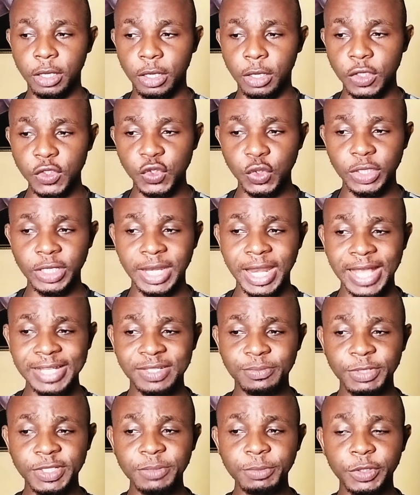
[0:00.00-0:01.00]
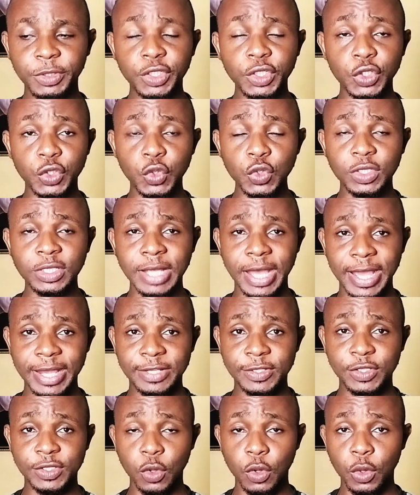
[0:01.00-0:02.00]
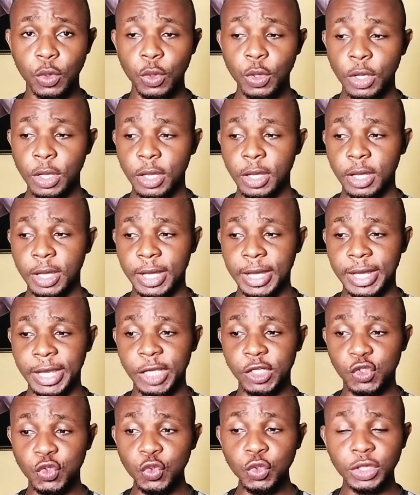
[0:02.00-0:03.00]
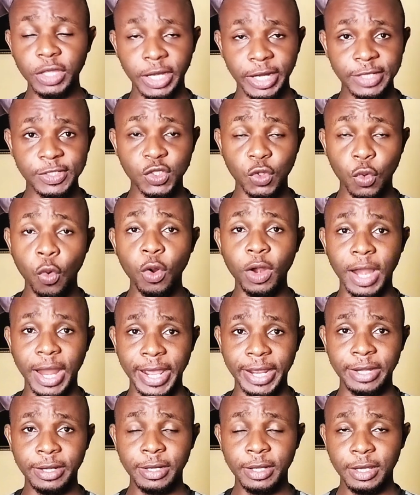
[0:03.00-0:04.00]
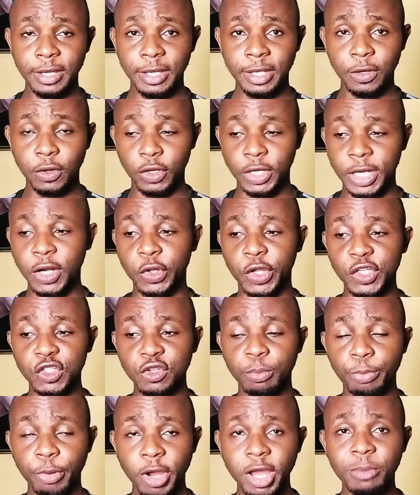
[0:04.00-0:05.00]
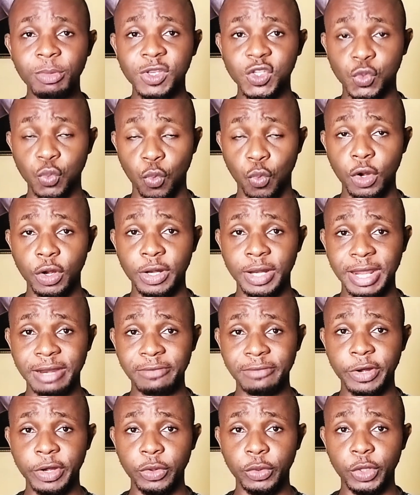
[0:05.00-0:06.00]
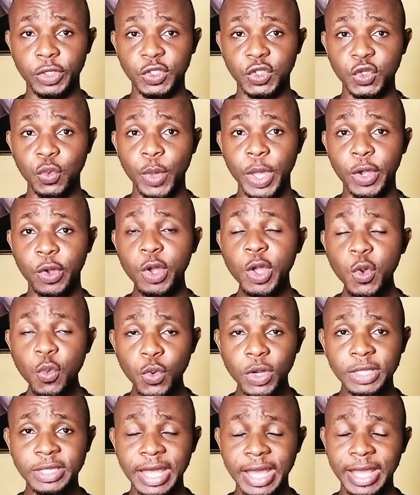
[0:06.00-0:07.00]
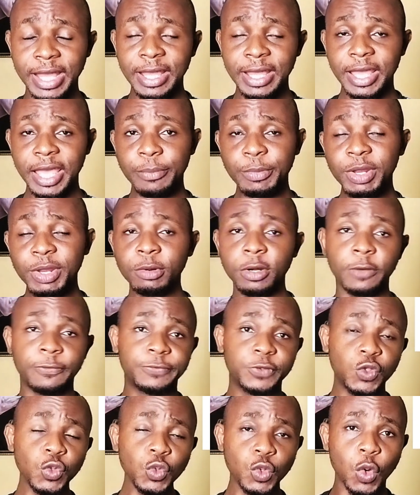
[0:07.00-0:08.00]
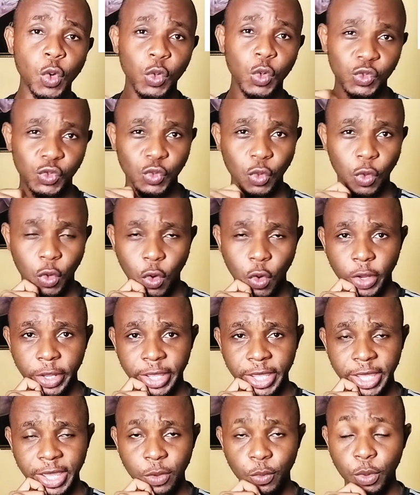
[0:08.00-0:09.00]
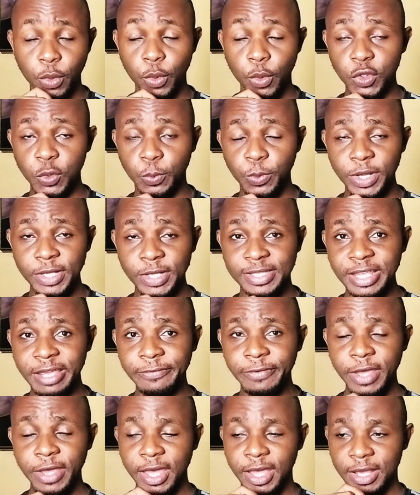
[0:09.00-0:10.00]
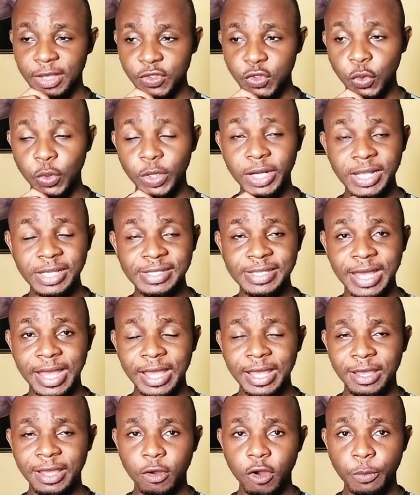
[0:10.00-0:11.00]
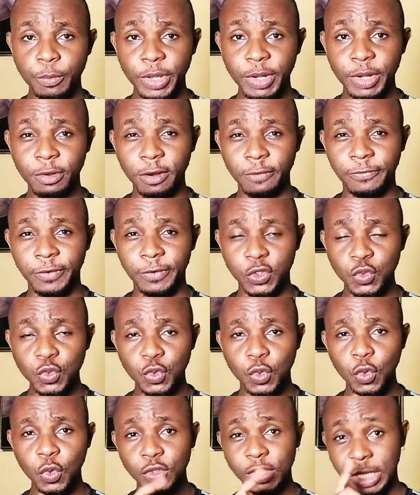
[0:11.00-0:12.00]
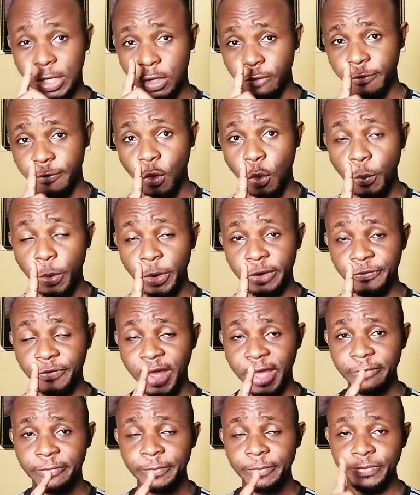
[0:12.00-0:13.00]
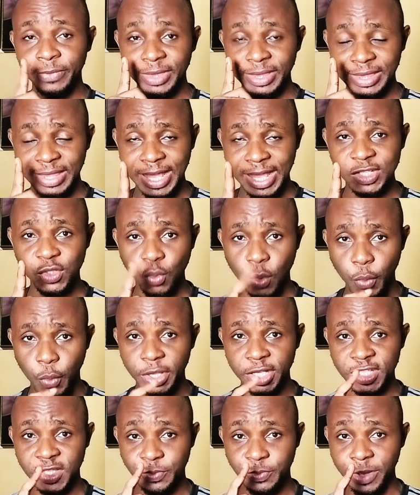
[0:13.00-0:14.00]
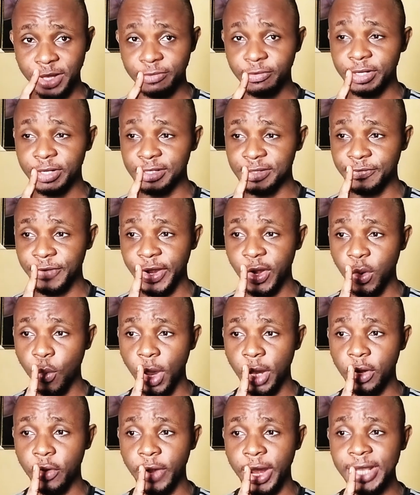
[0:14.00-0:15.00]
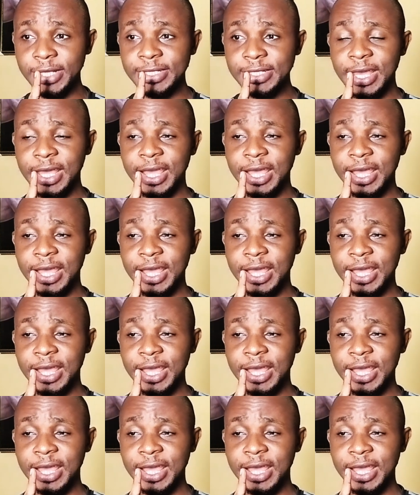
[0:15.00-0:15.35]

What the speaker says: Also, the last meeting between the two sides saw a 2-3 score line. On that occasion, Bohemians won on that very occasion. So we are going with a minimum of 2 goals to occur here. We want to play safe. So it is a minimum of 2 goals and over 1.5. That's what we expect for this very one. All right.